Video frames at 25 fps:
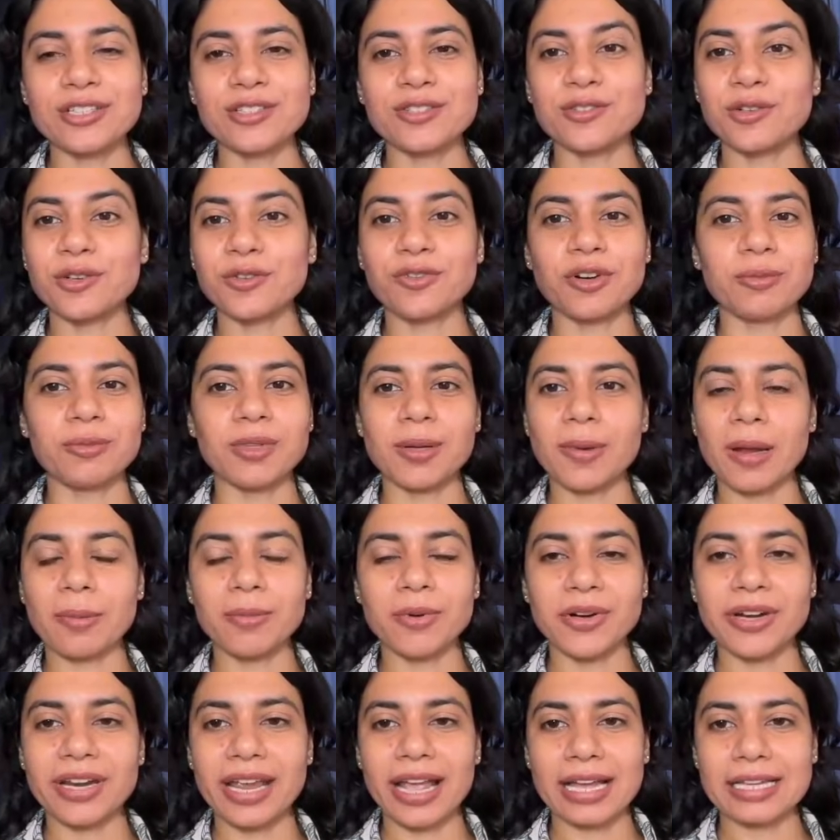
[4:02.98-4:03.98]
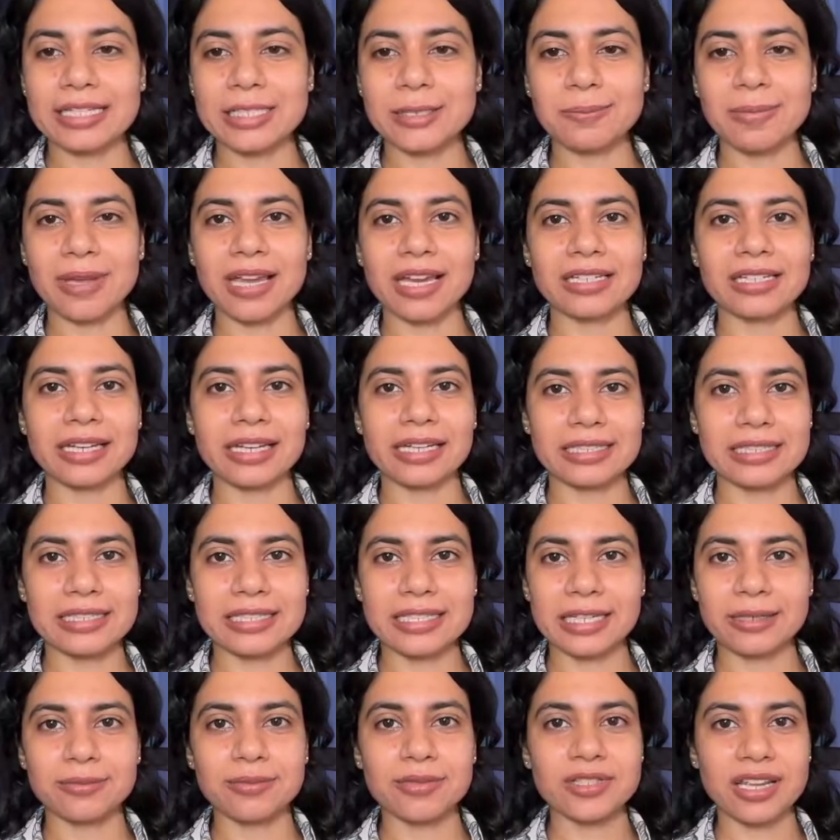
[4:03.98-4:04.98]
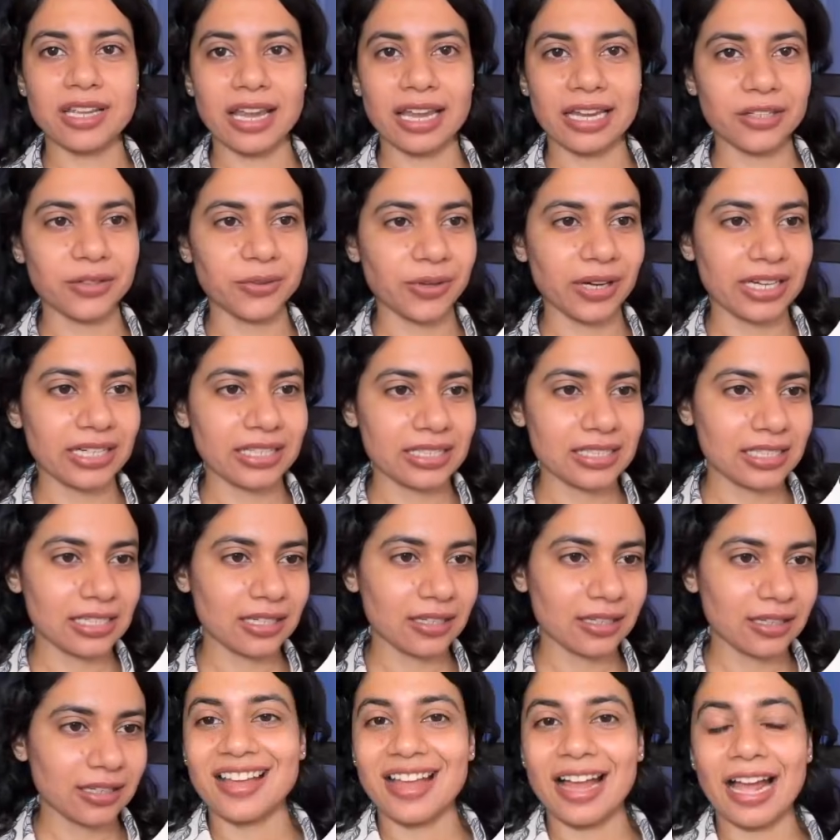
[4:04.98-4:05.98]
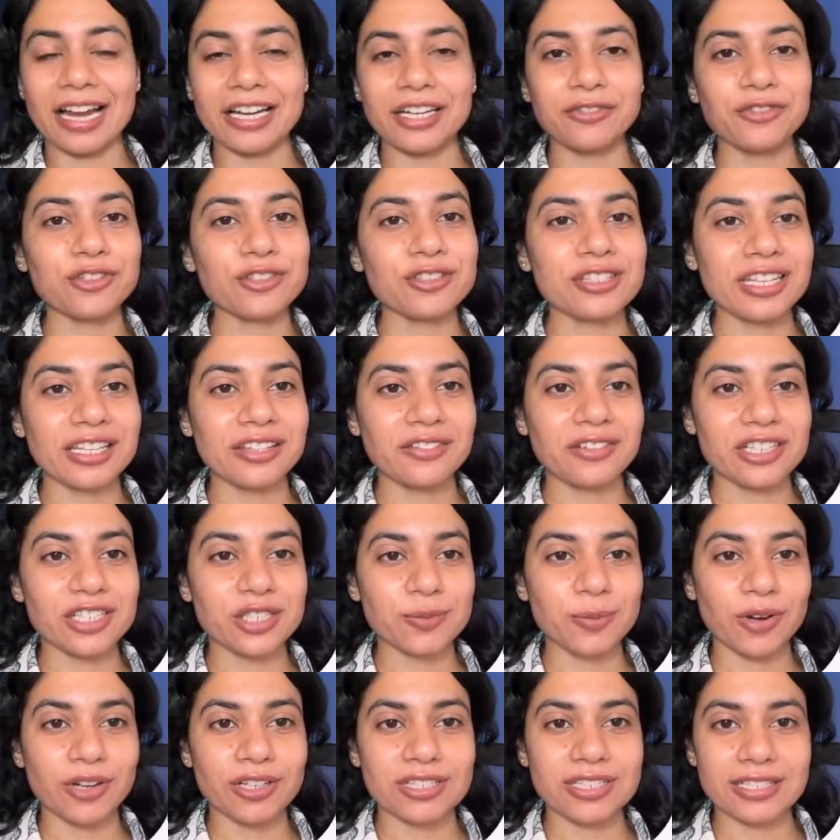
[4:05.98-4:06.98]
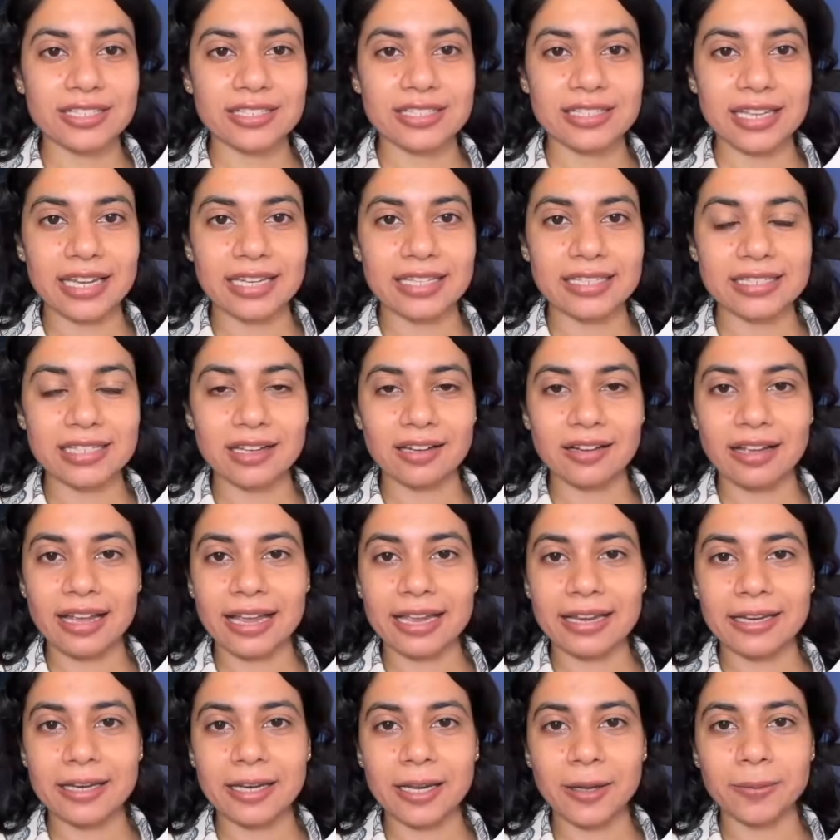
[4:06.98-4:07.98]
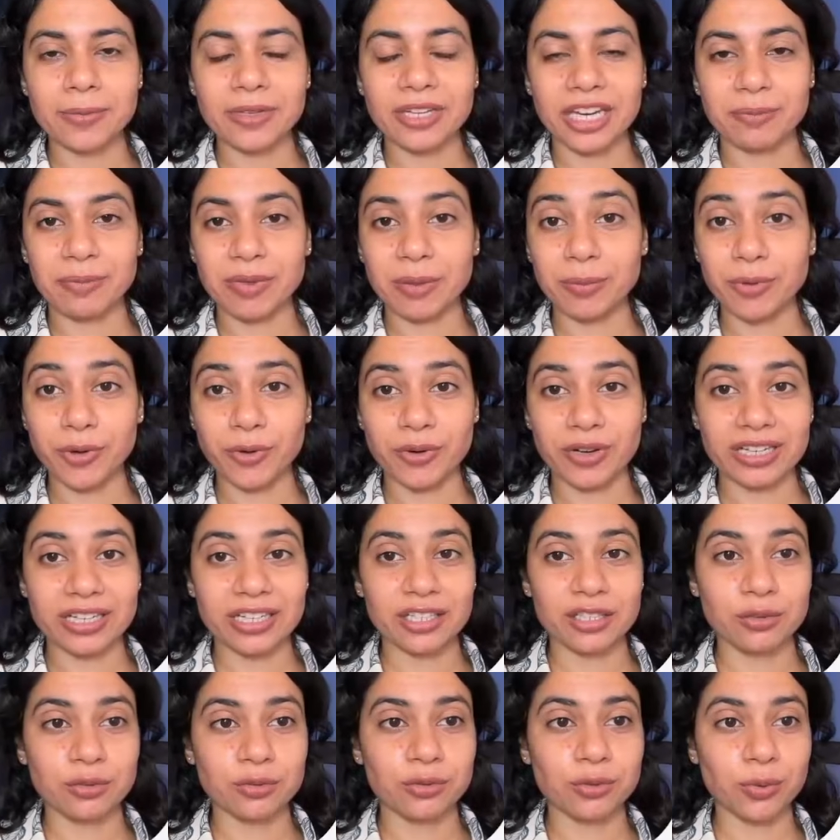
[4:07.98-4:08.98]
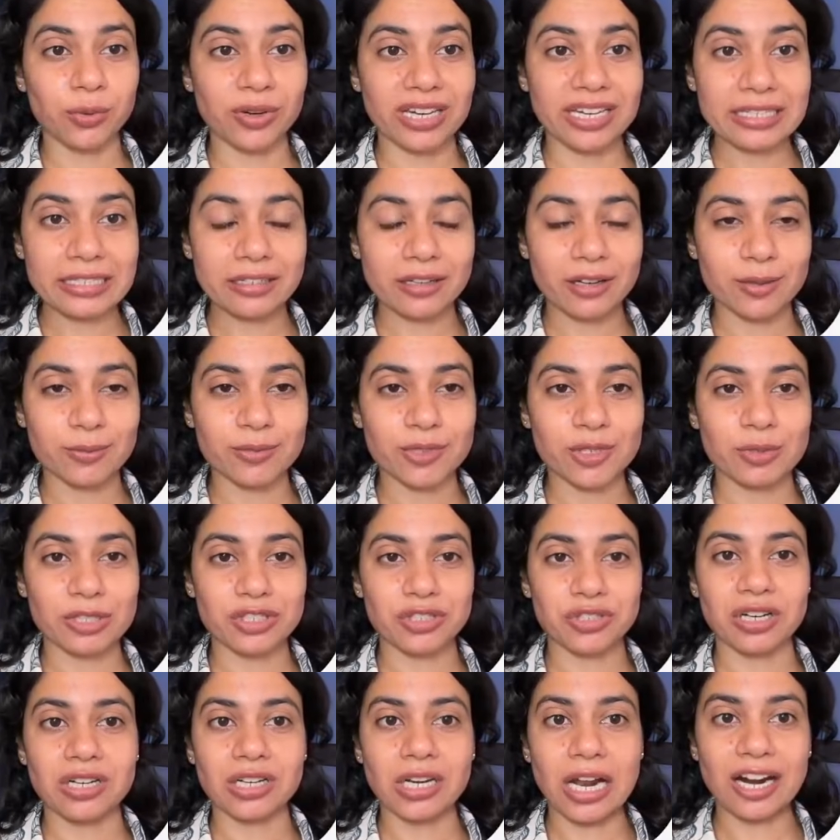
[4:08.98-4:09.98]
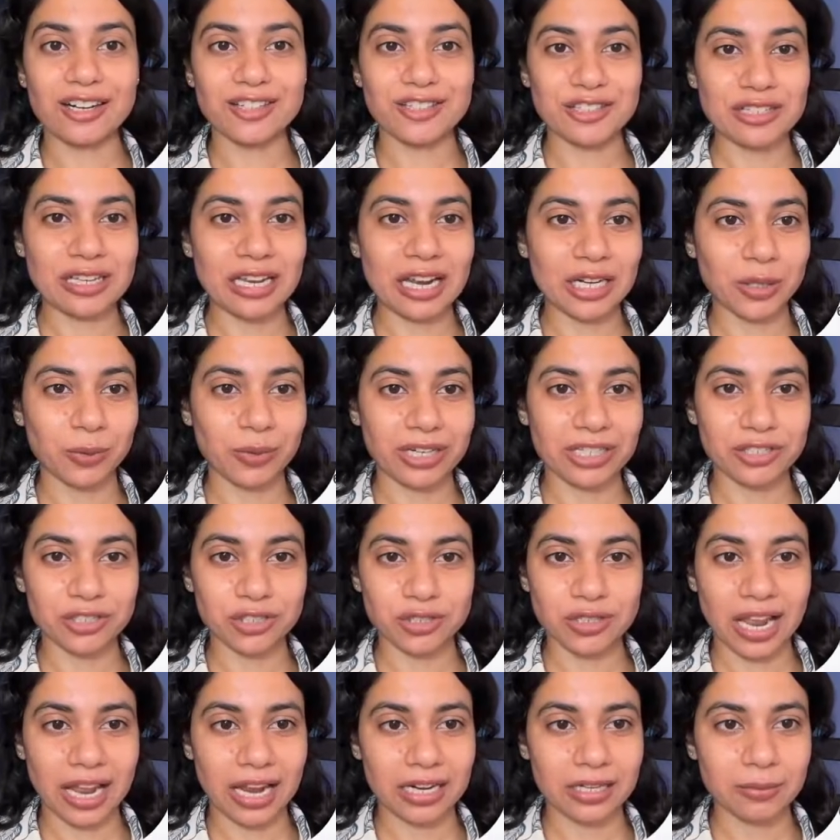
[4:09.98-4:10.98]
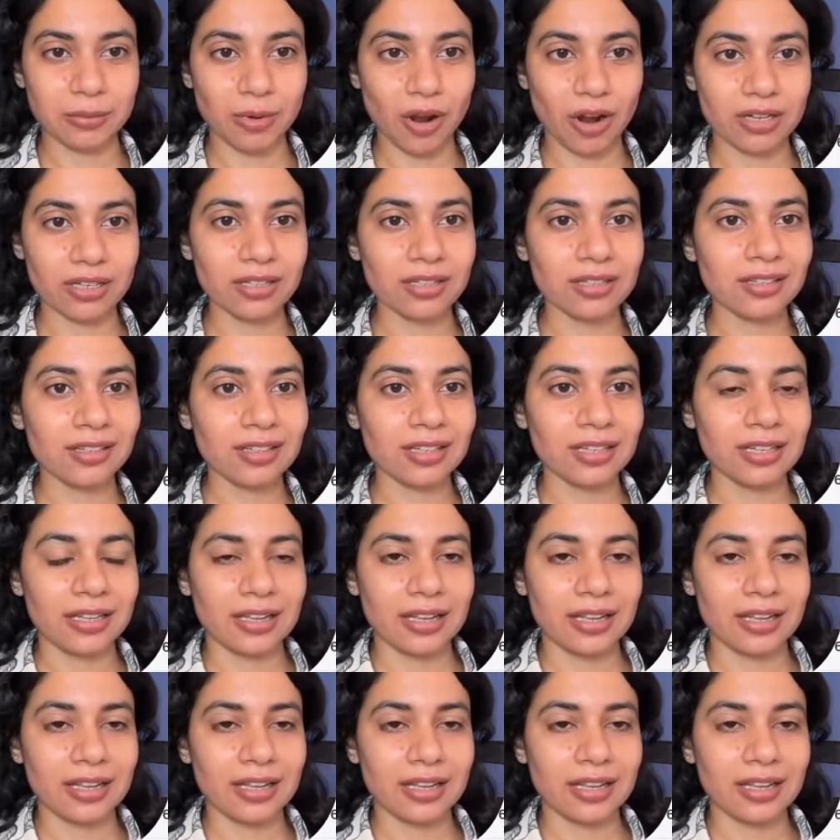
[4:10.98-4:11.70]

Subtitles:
So from the memory aspect, it seems accurate. And if you see the response, it says a LLM can be broken into three terms, which are large language and model.